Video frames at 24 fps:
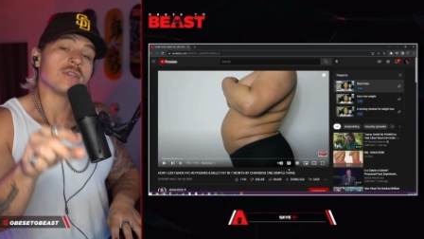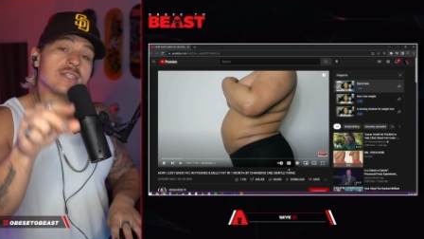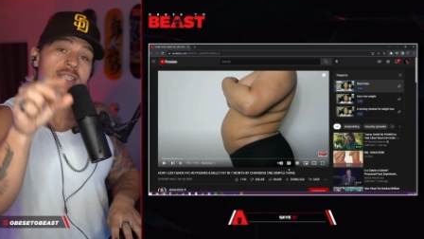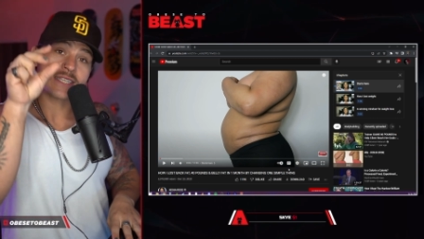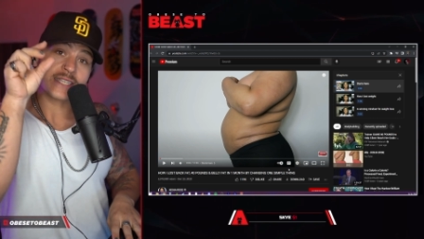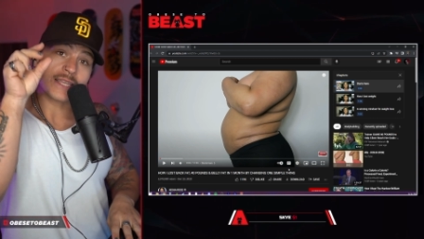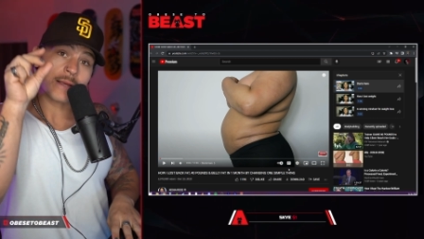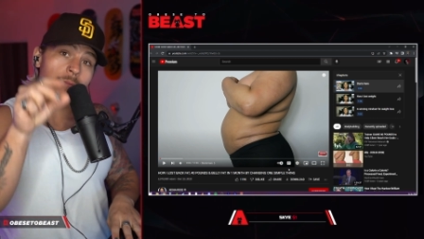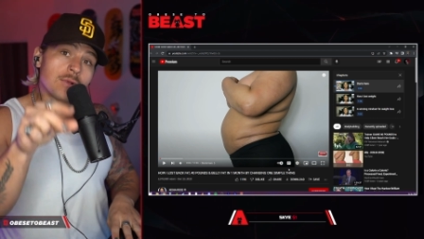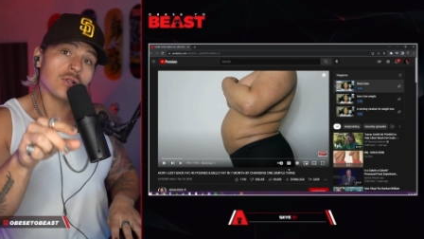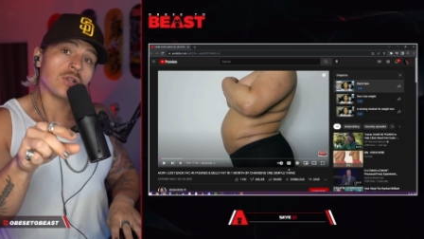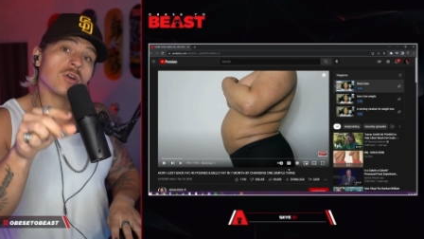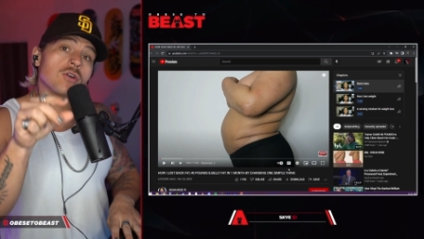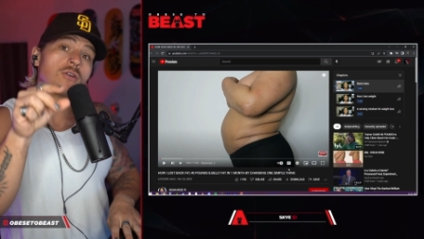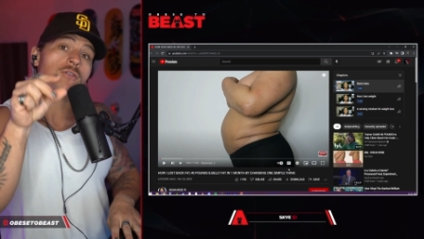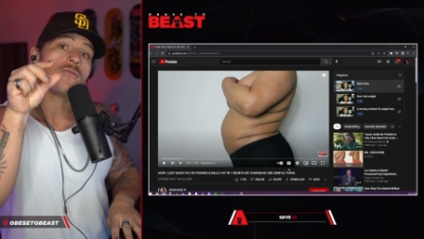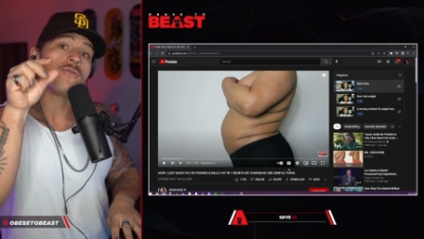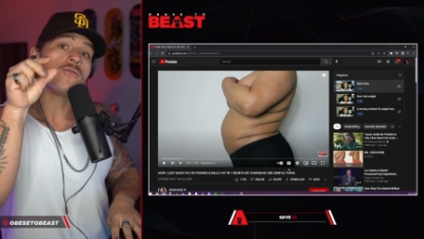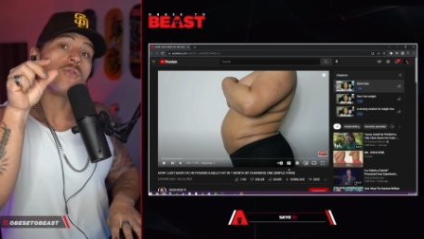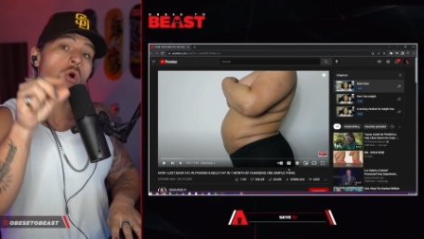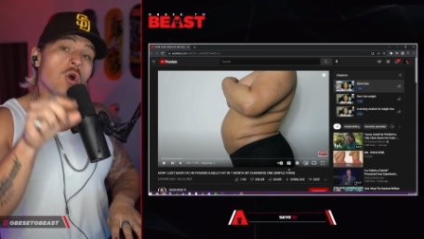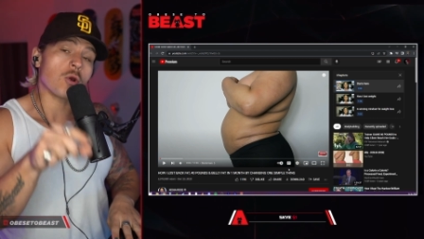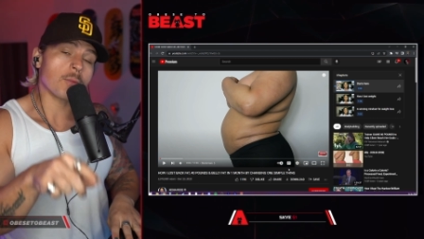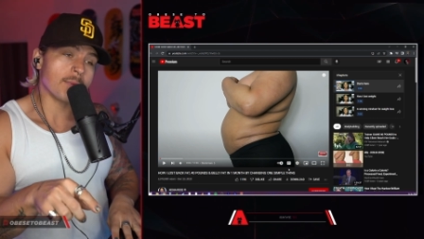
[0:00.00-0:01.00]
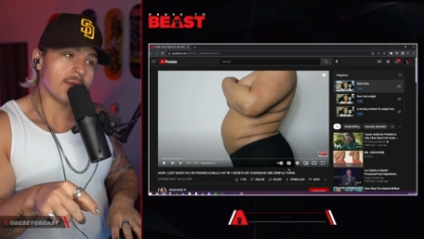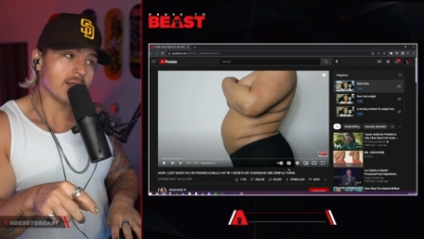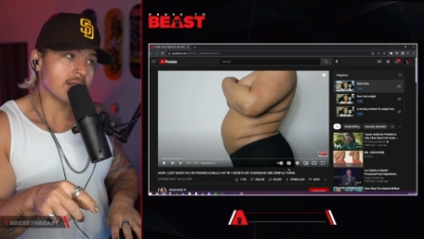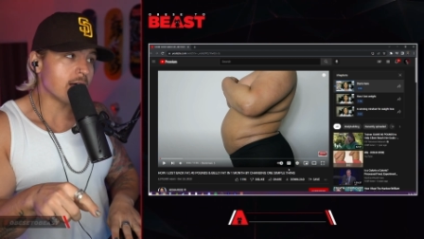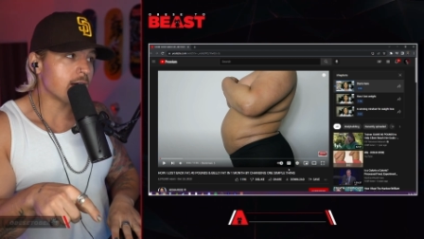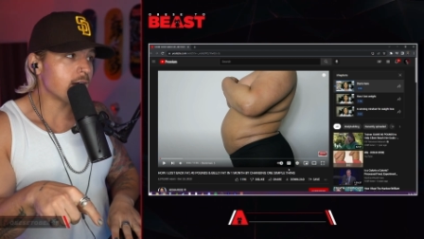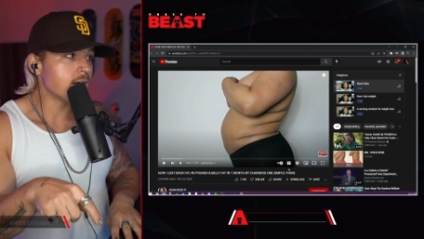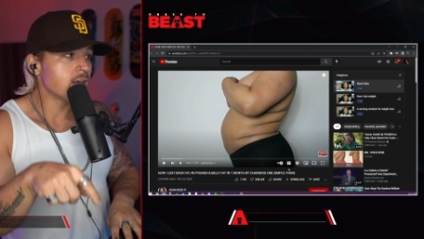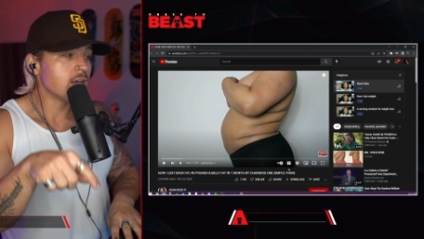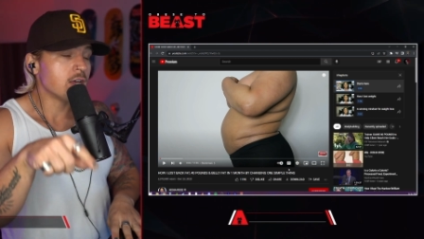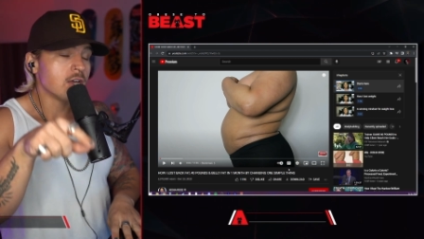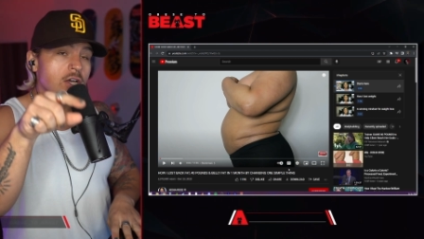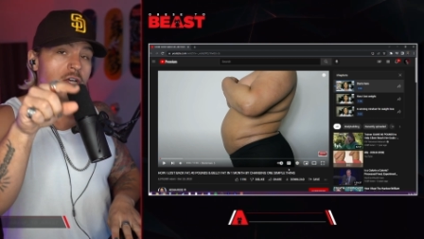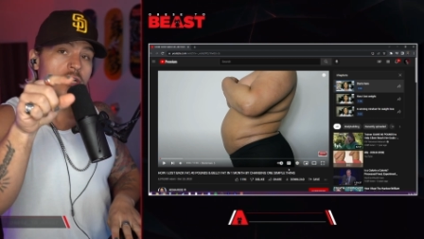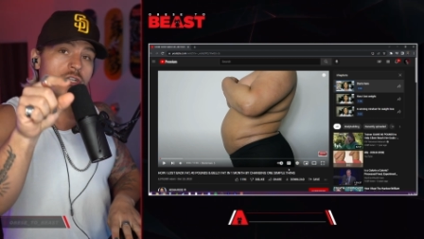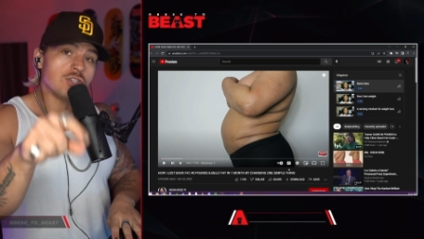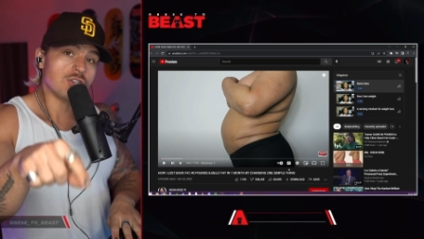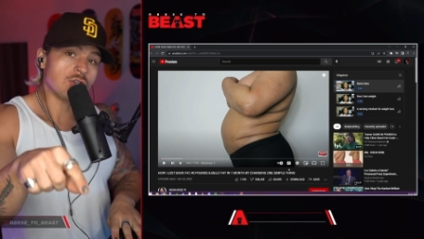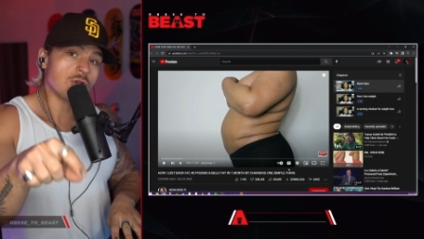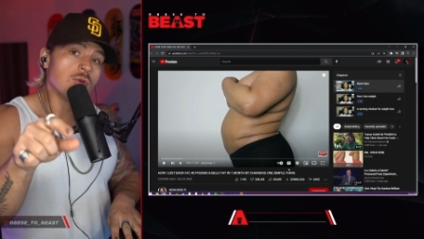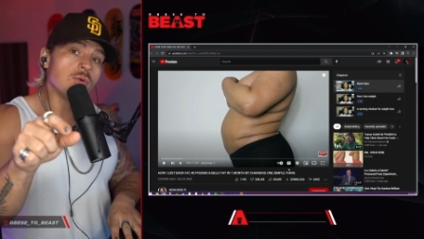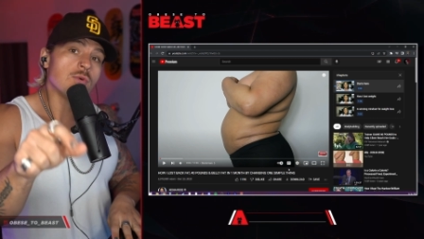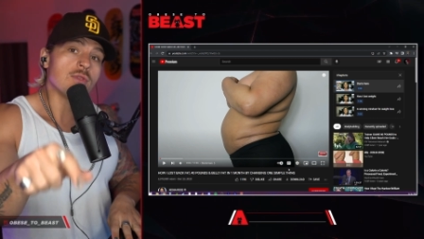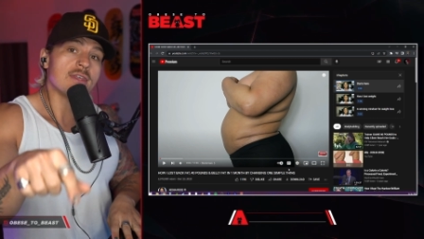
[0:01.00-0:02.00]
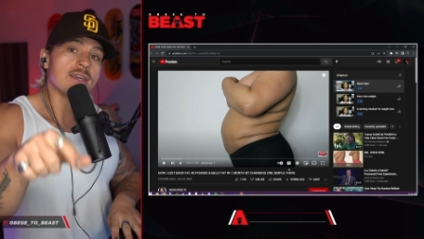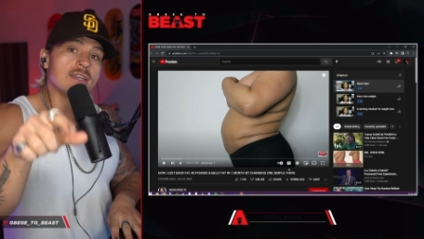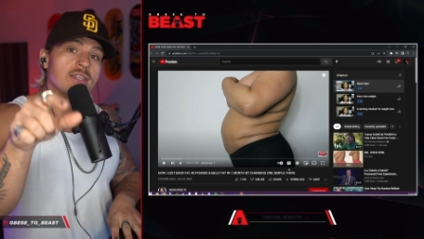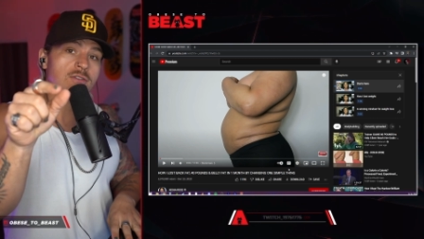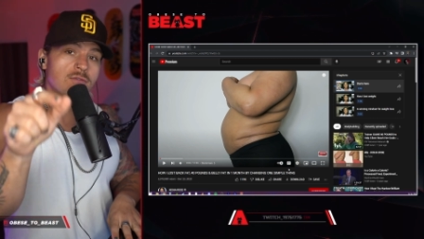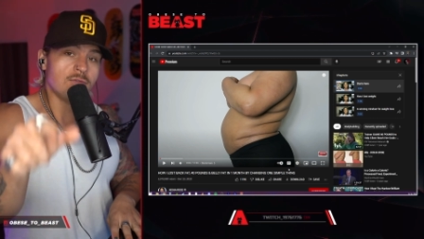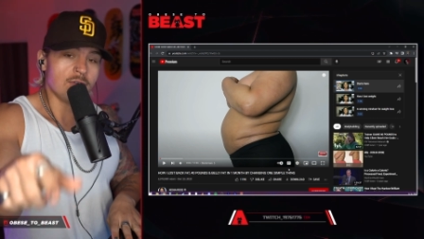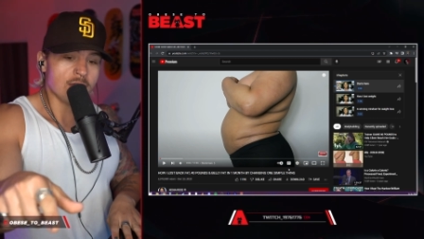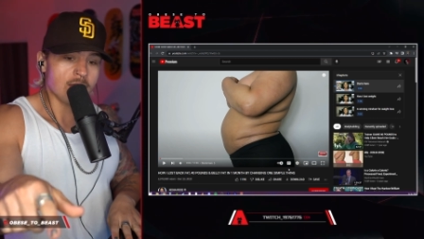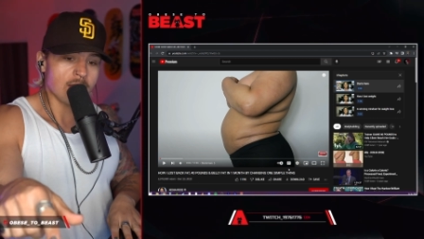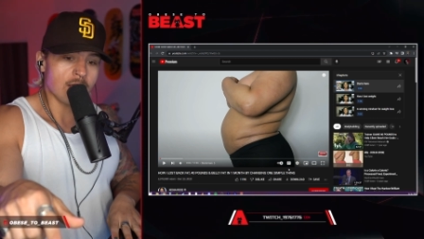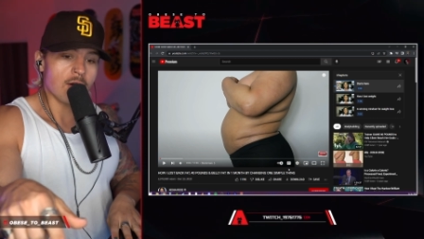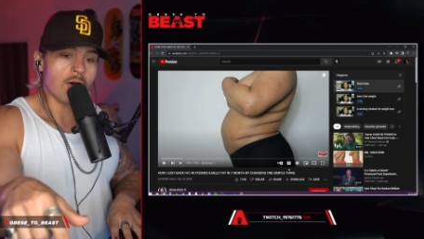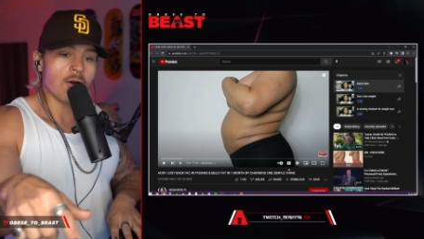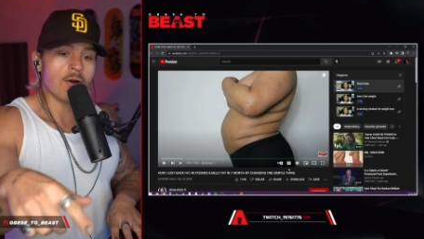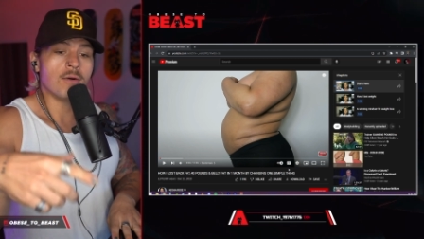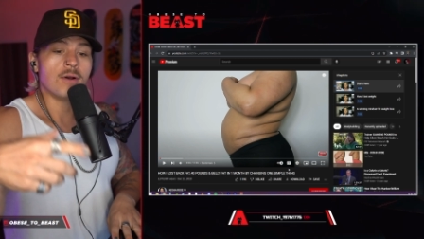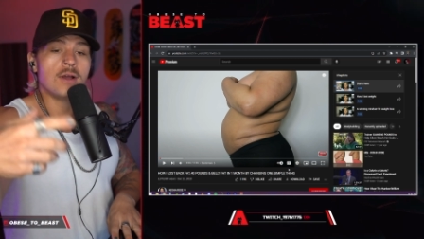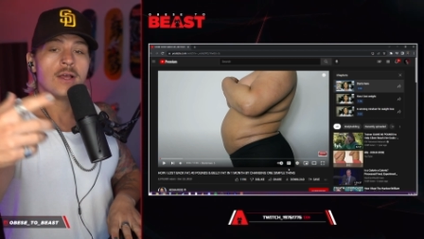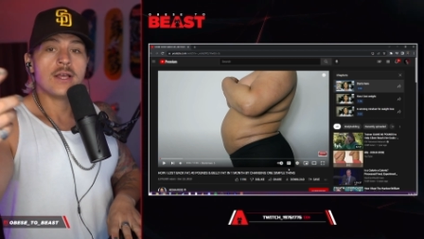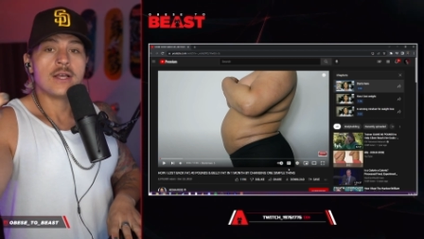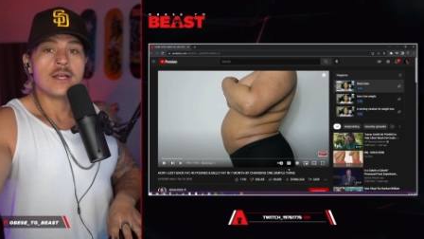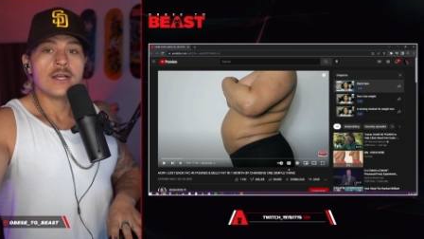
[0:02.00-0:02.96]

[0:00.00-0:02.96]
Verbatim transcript: similar formula to this video.